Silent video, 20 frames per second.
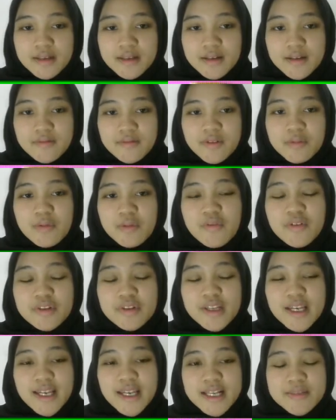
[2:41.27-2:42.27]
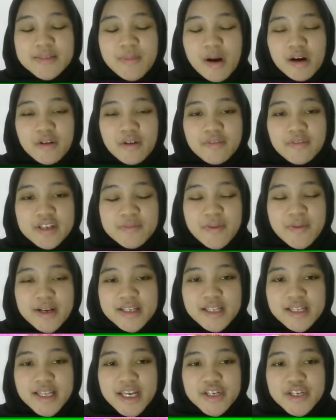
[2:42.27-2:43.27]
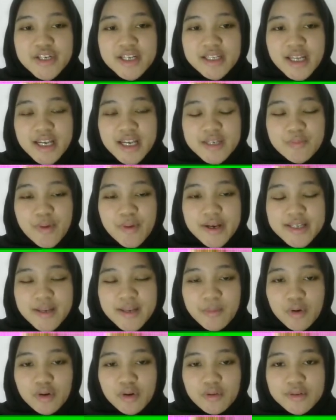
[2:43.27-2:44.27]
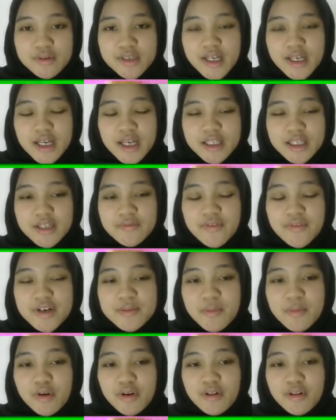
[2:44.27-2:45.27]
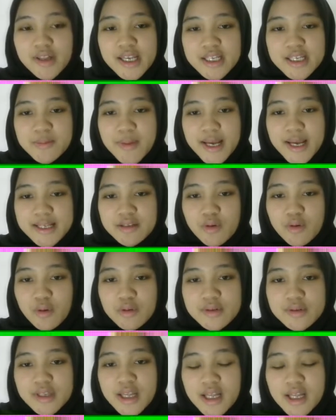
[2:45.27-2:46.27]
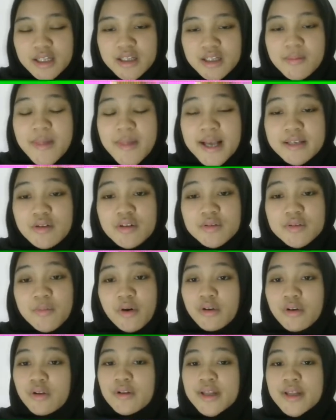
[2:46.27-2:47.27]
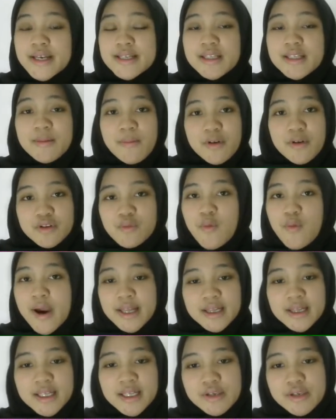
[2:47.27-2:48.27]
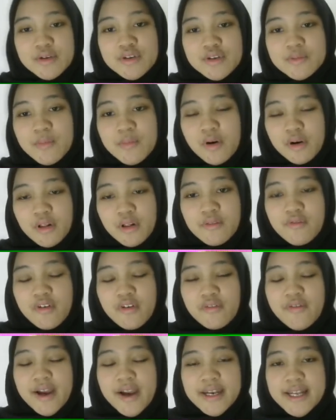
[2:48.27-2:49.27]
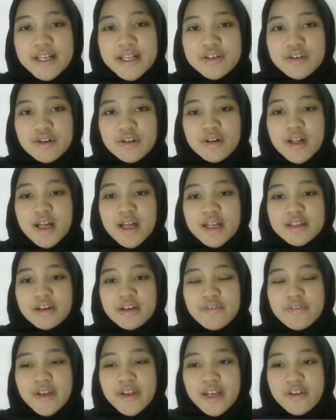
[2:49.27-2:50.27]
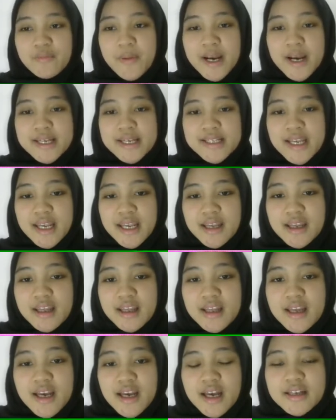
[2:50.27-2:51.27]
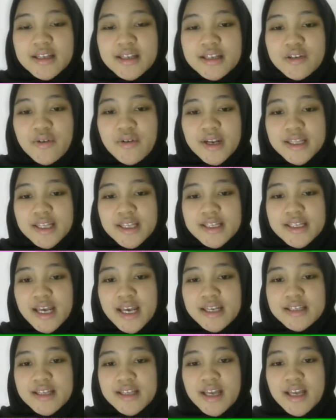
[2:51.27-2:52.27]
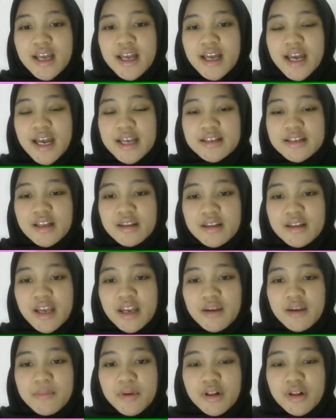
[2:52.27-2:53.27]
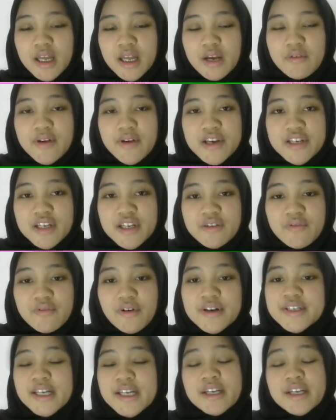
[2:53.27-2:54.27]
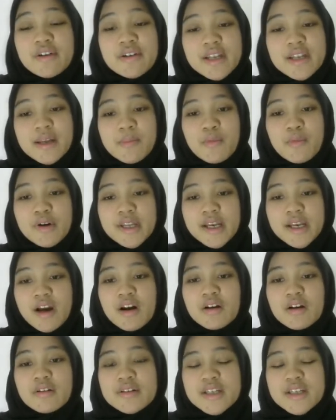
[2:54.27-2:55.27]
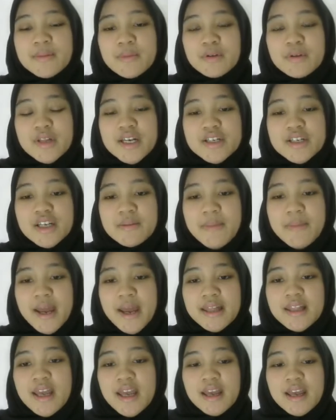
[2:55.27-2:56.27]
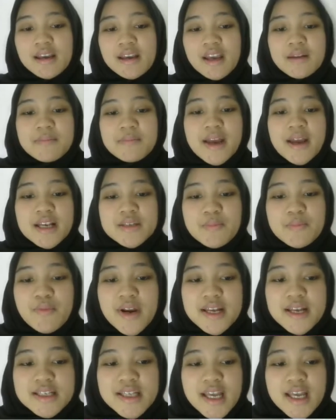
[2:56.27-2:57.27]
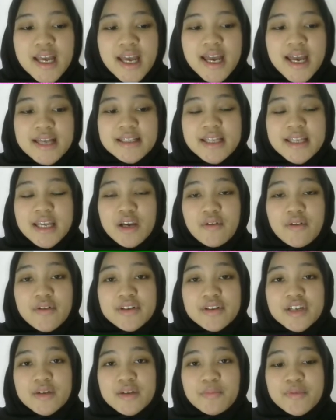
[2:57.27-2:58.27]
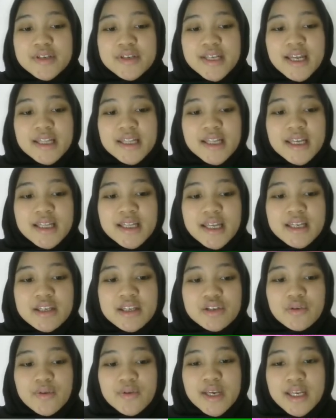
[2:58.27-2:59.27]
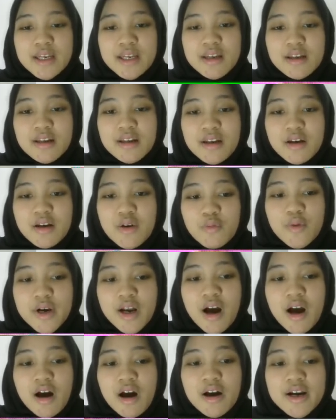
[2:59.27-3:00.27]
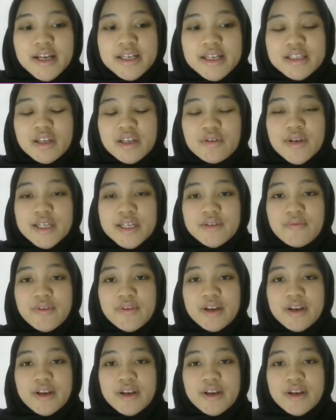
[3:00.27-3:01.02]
We move on to the next part of this presentation, that is pricing models. The first model is Black-Scholes. The Black-Scholes model is the most widely used model for financial derivative pricing. A discretized asset dynamical equation for generating Monte Carlo simulation path can be expressed as the equation presented in the screen, where R is the risk-free